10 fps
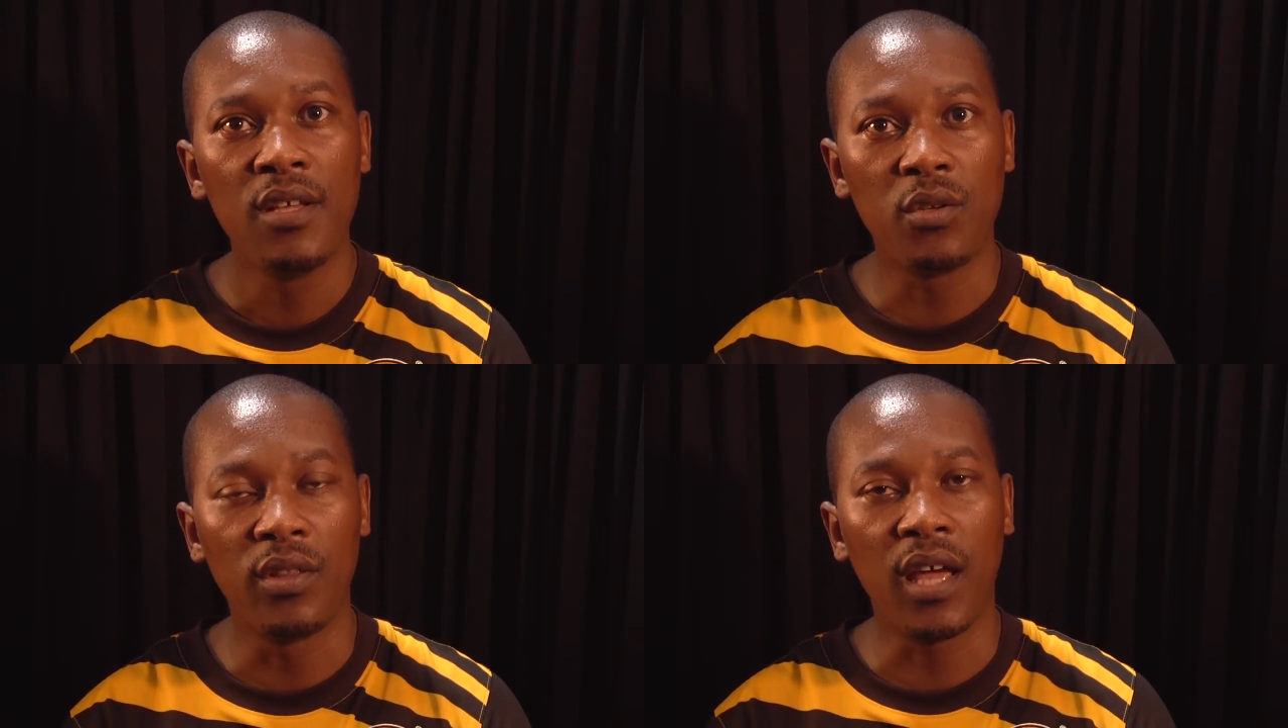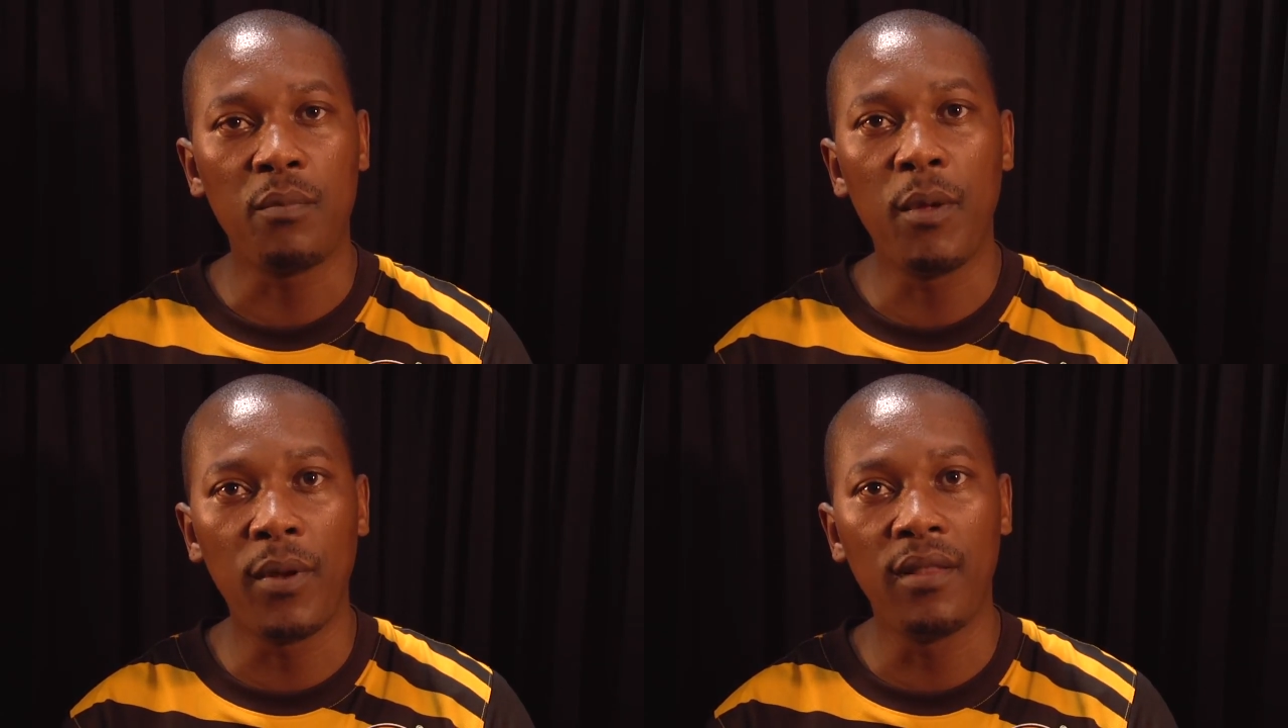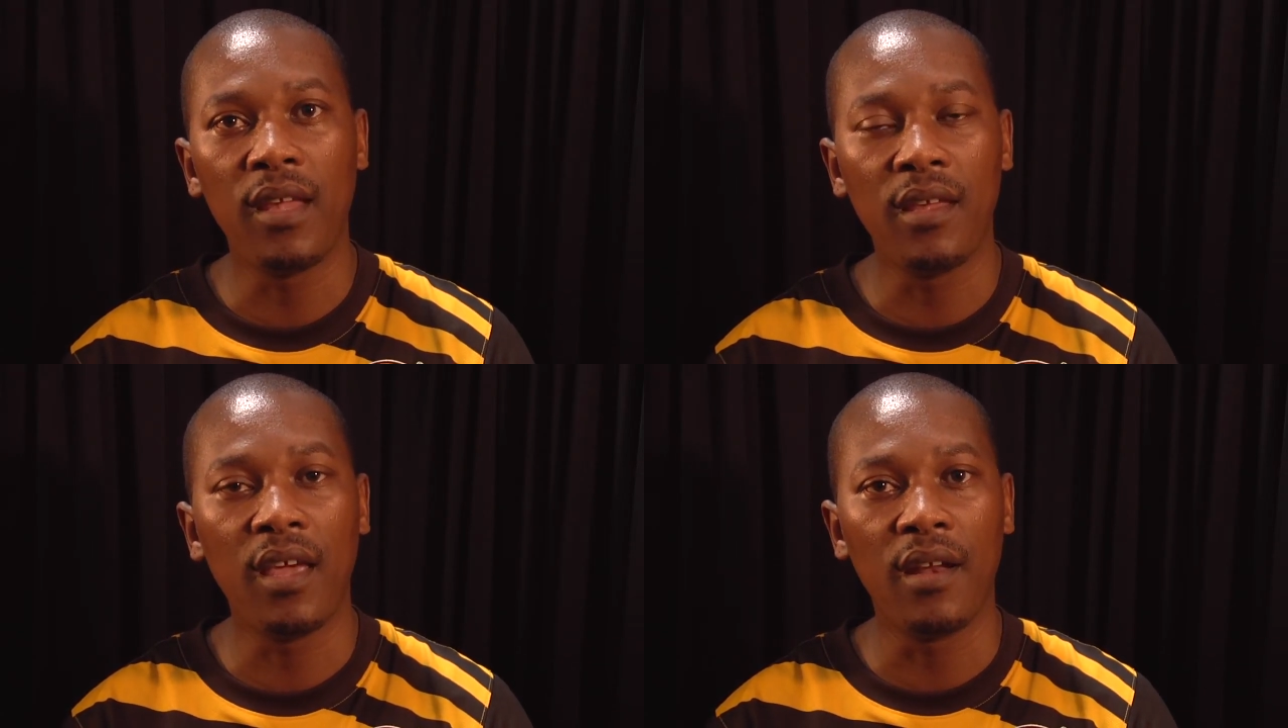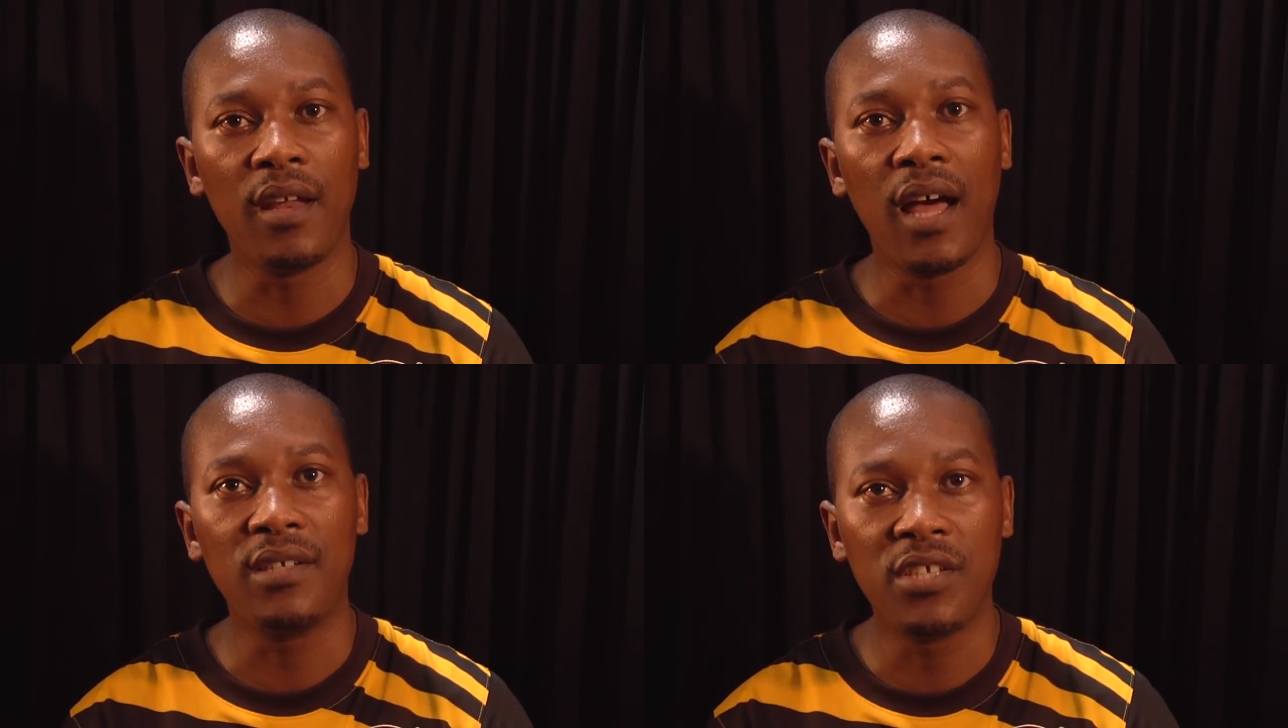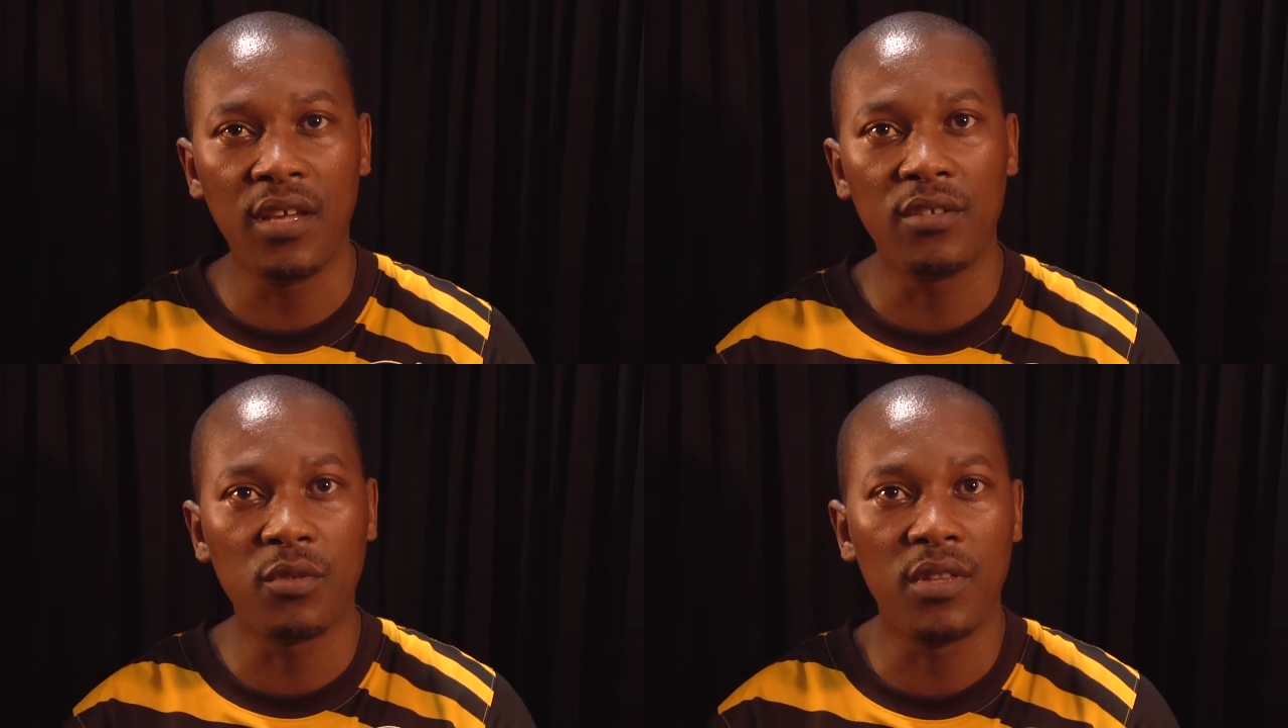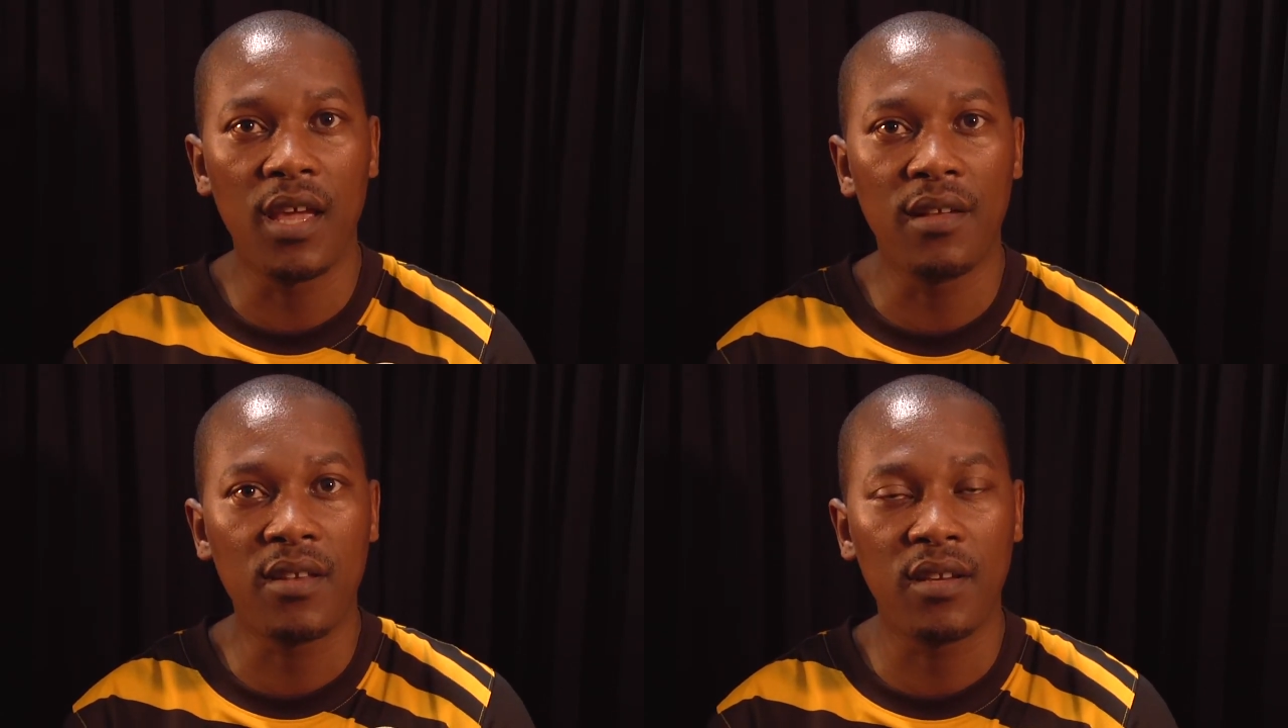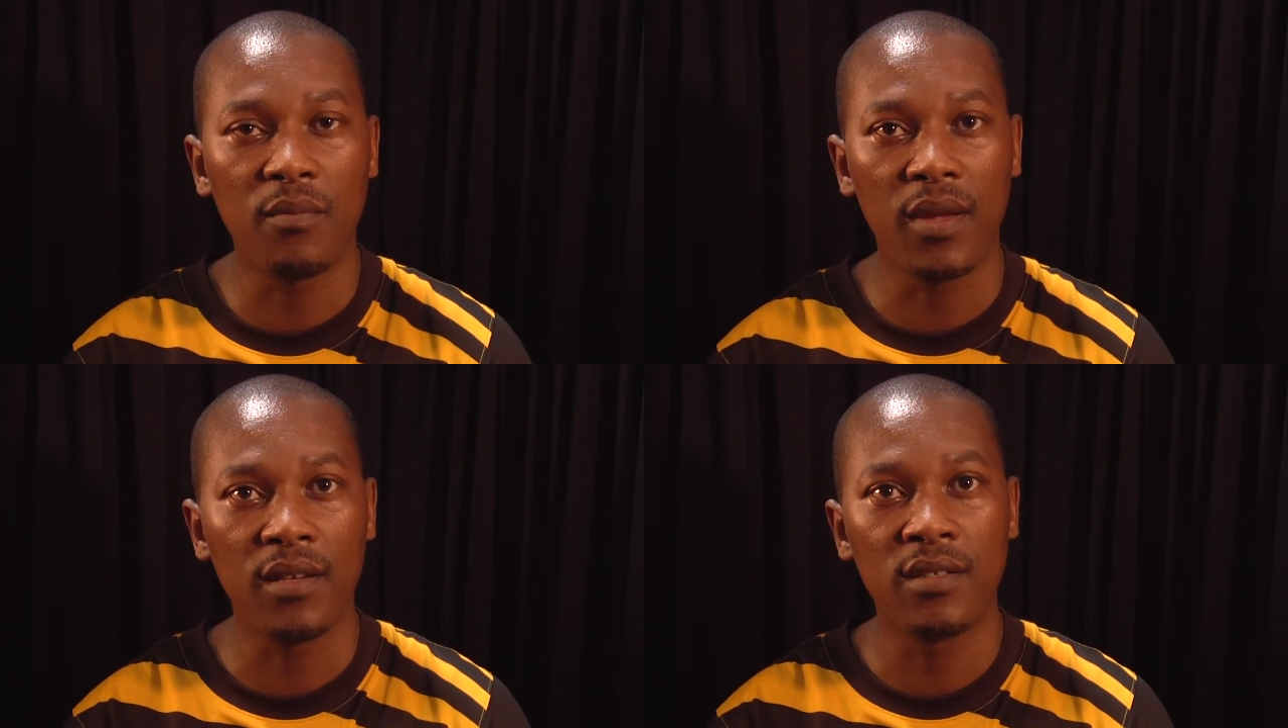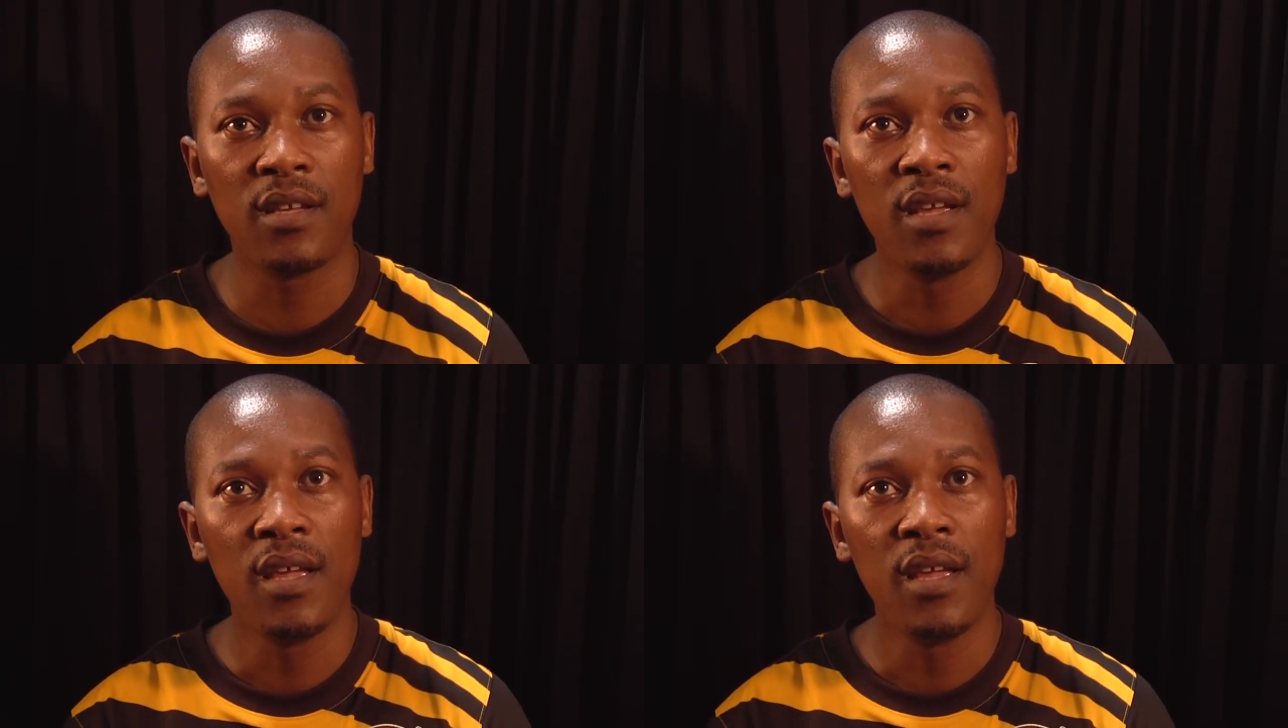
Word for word: so that people they can adhere to their treatment